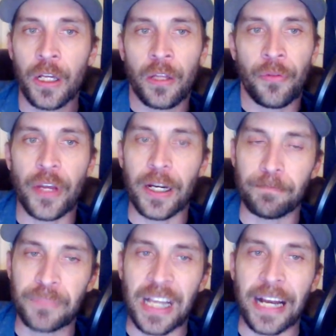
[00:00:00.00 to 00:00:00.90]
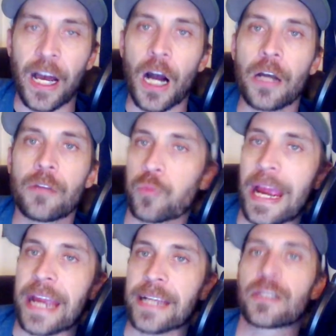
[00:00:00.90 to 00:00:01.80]
kind of
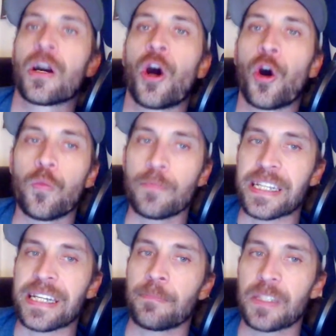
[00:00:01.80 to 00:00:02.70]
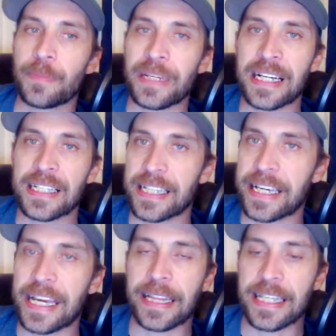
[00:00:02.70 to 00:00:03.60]
unranked home teams, because
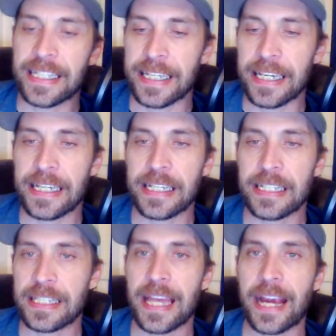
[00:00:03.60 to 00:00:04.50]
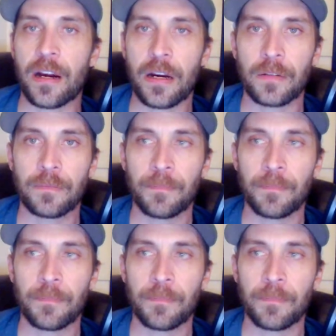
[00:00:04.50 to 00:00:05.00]
again, this is their